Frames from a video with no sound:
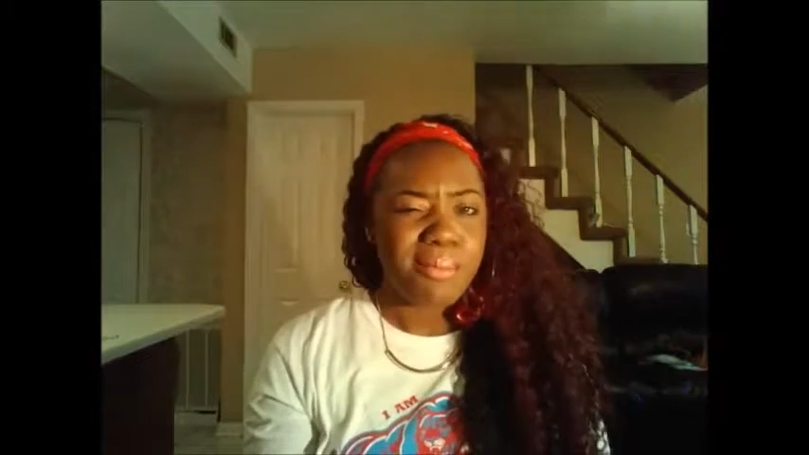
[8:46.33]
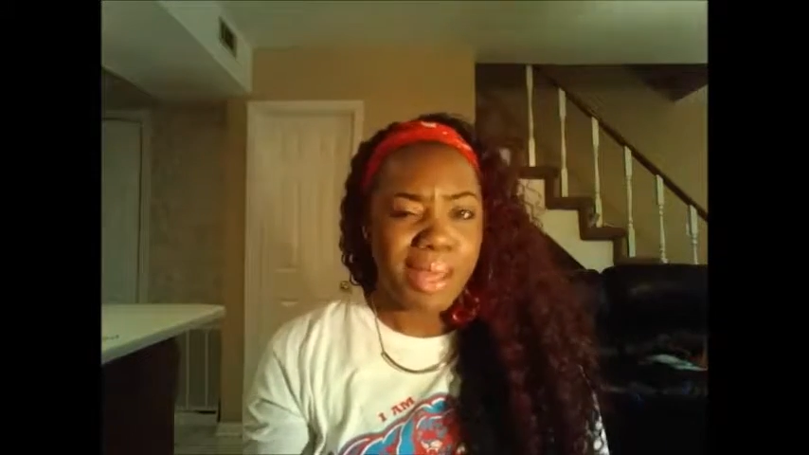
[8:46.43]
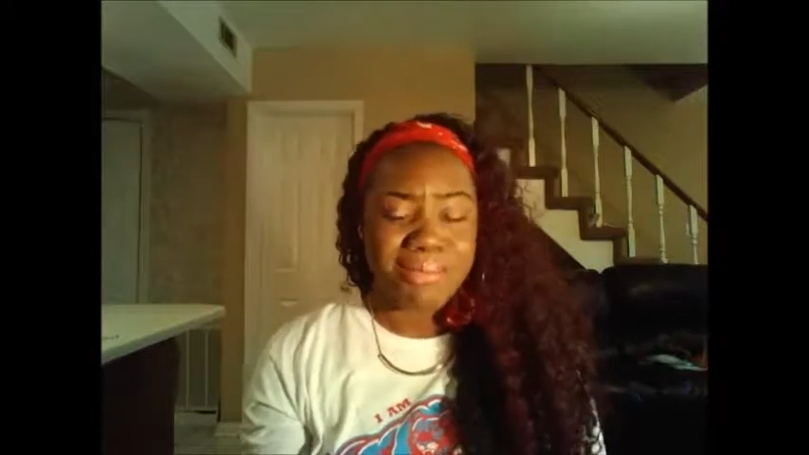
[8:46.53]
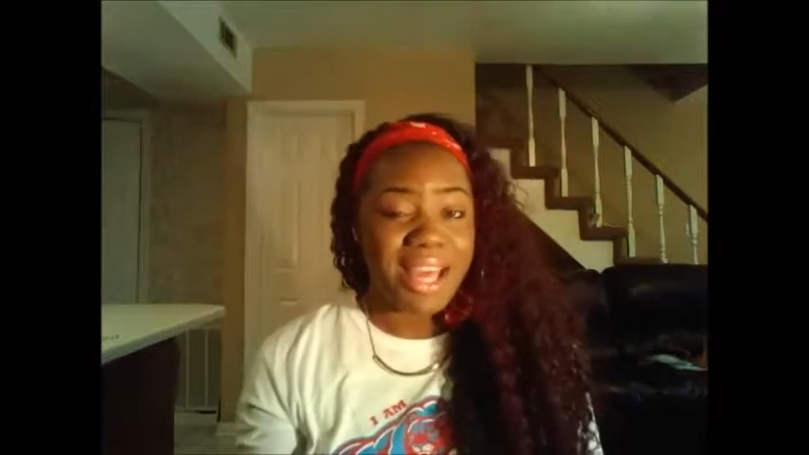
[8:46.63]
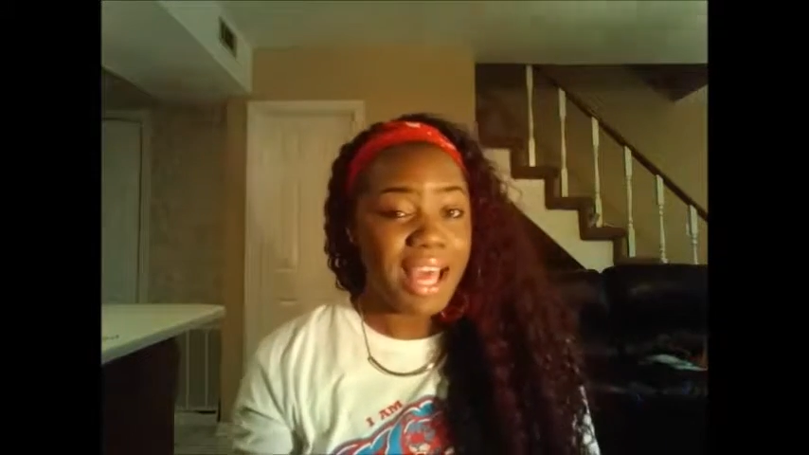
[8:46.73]

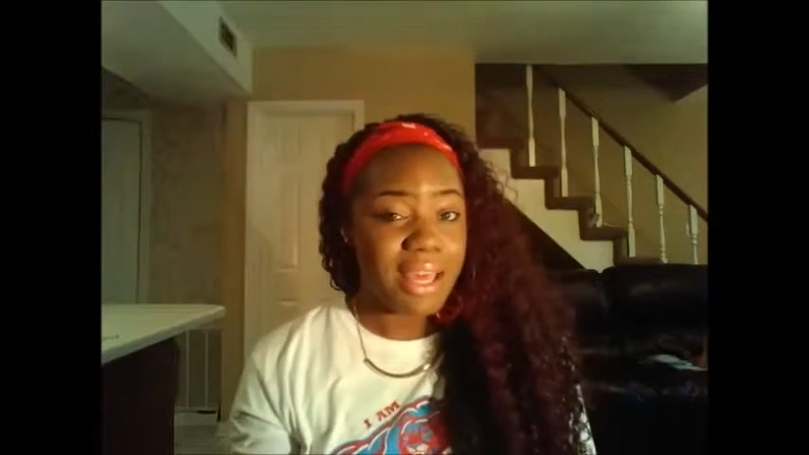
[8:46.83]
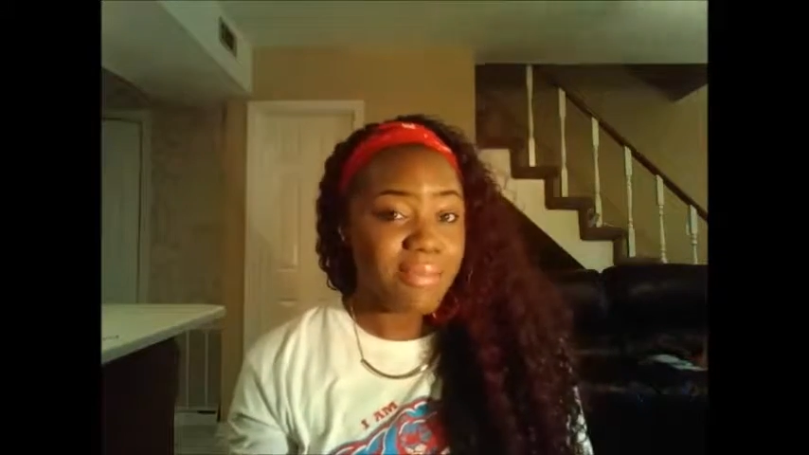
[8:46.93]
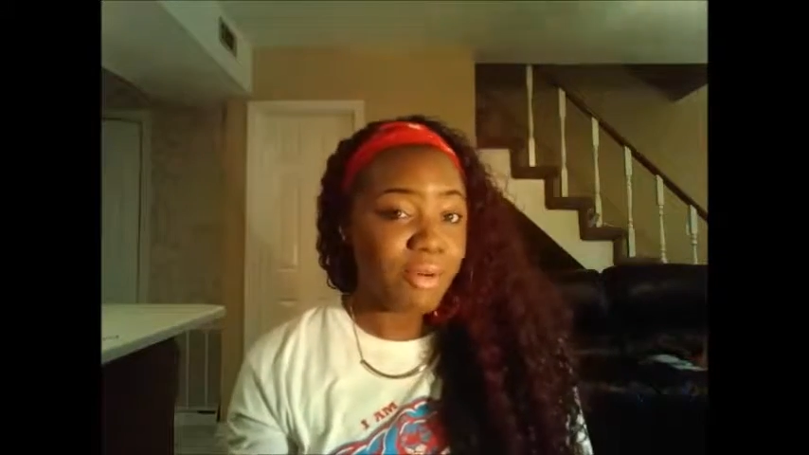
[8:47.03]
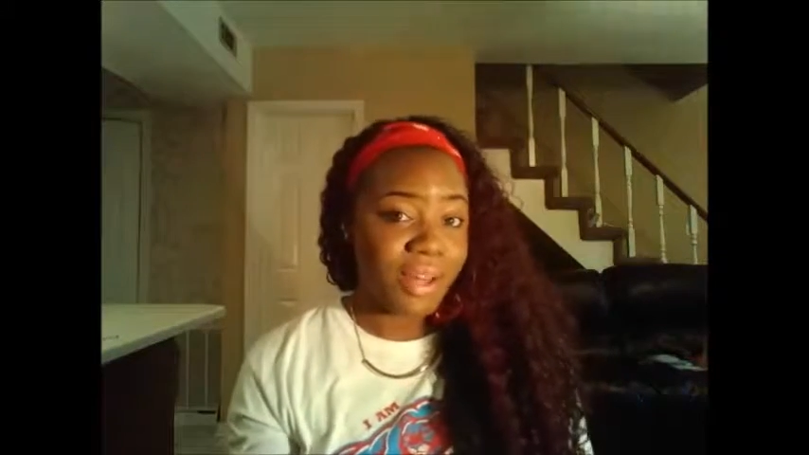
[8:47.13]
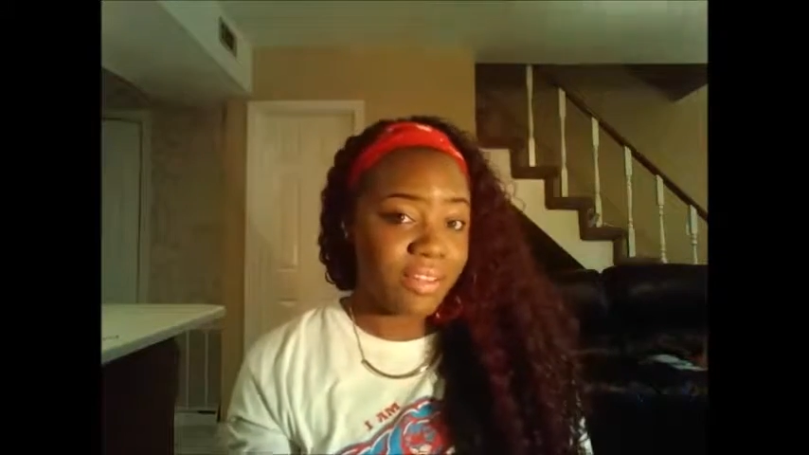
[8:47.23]
Maybe I
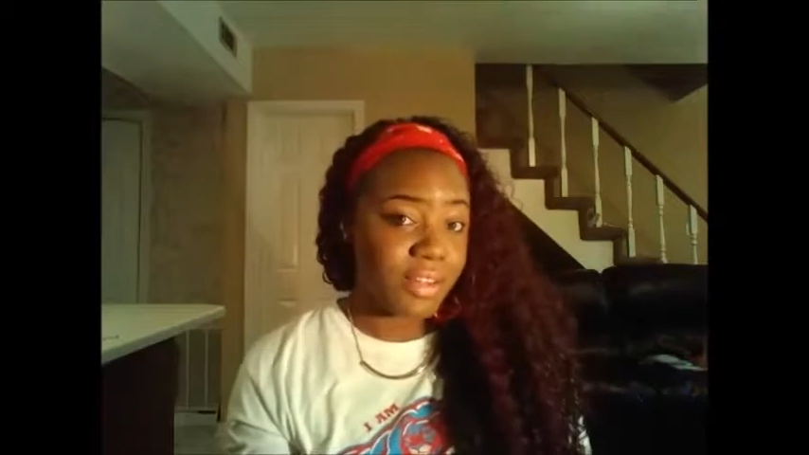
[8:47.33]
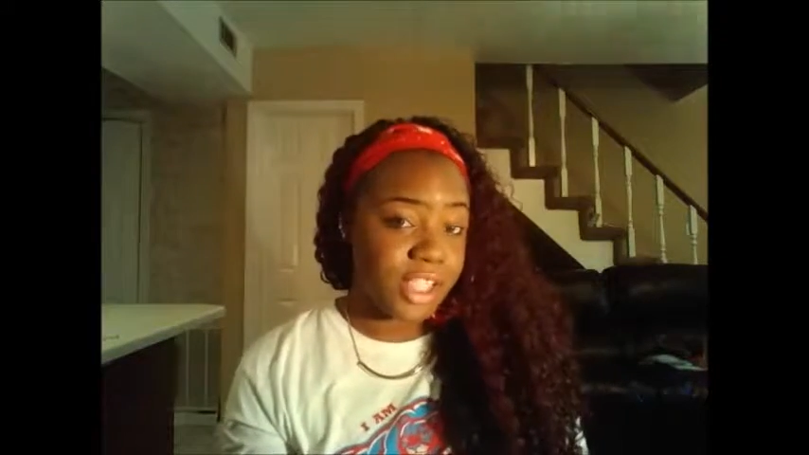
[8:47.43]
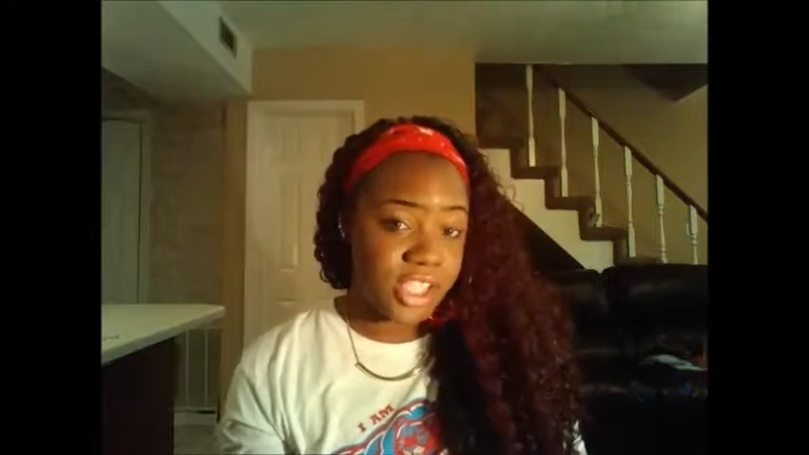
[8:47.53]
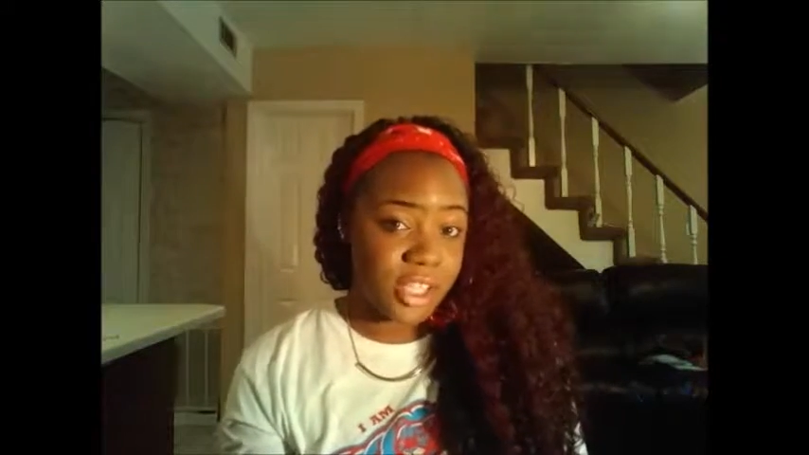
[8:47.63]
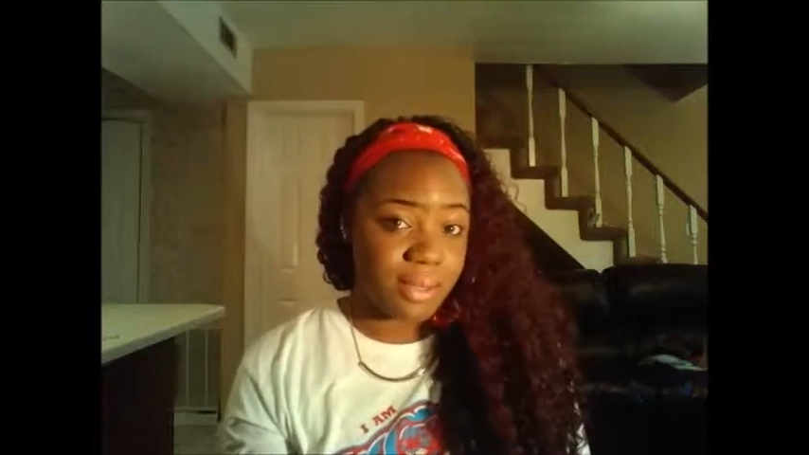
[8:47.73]
am a wavy
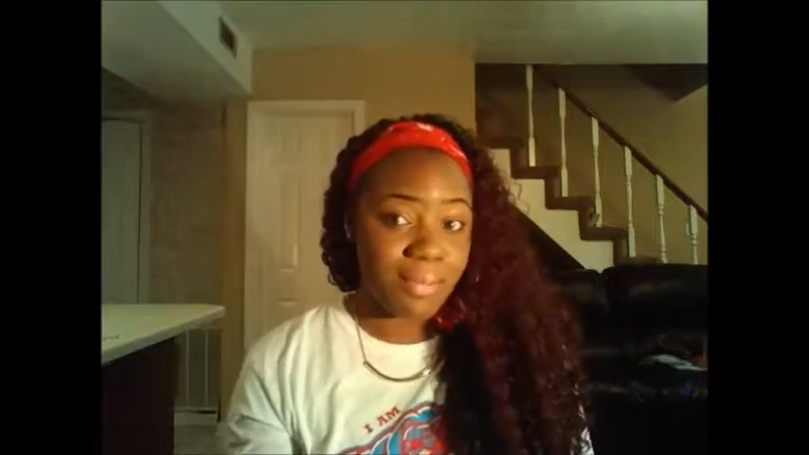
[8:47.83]
chick.